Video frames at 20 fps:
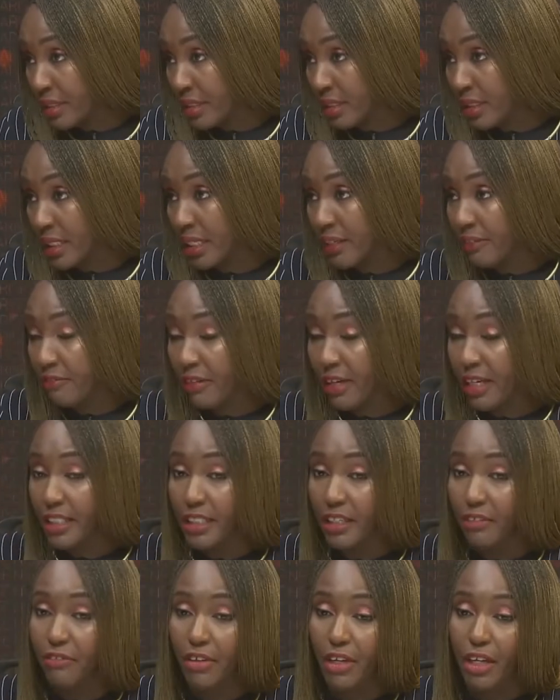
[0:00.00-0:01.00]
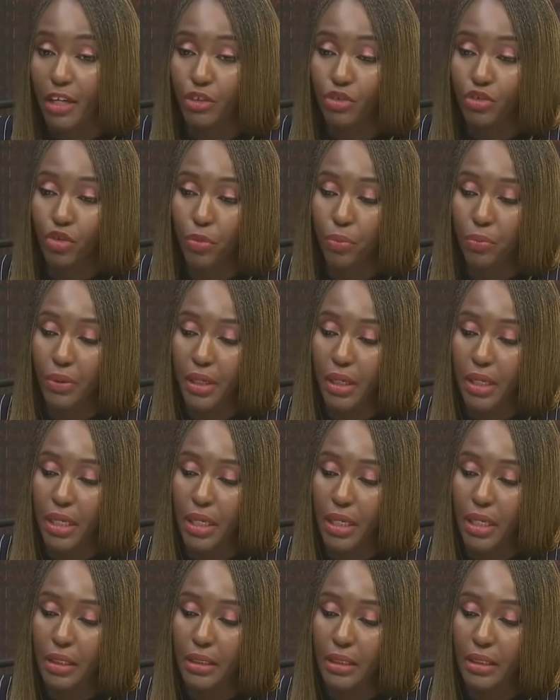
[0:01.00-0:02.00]
DFIs and
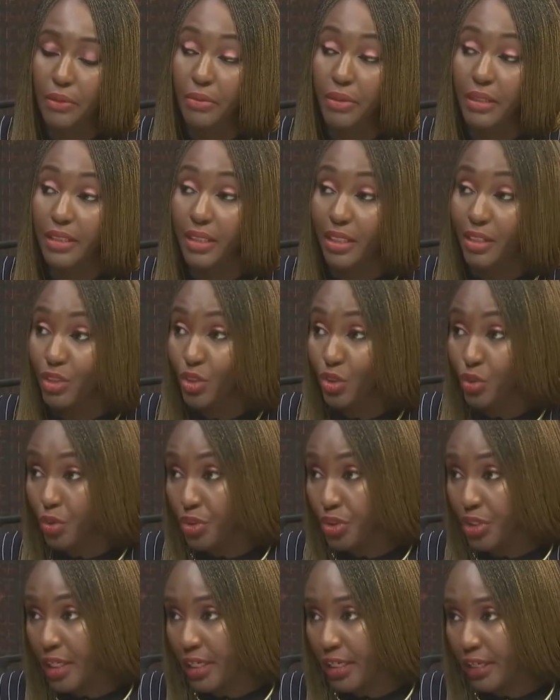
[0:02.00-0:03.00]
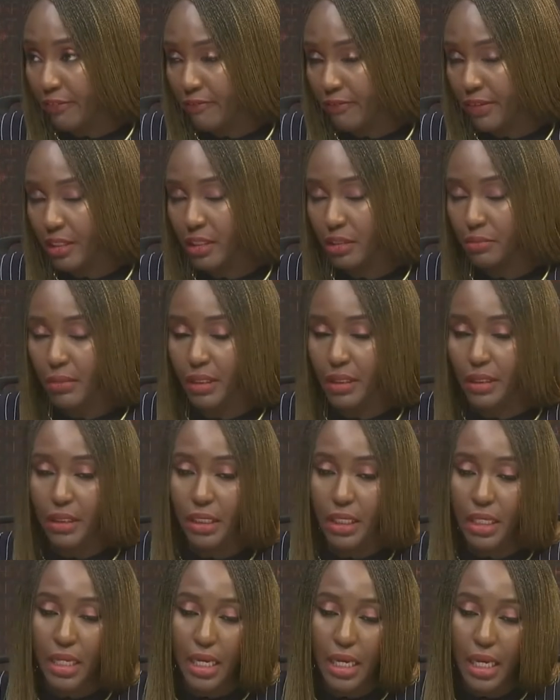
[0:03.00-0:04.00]
philanthropy in de-risking social investment.
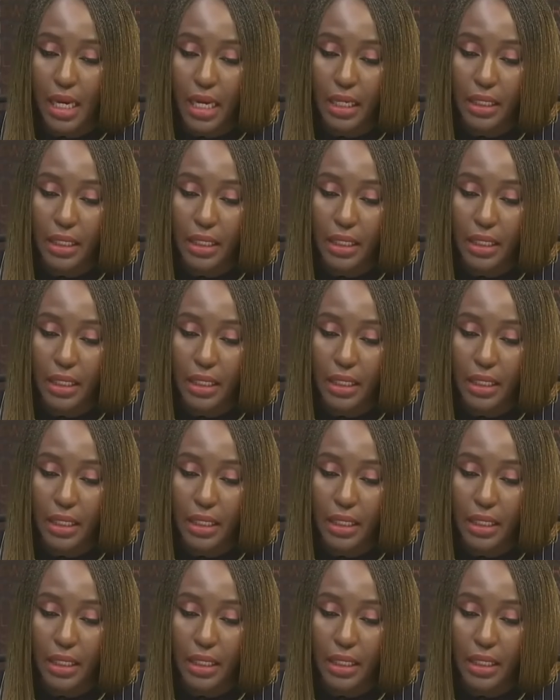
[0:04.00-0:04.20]
Mm-hmm.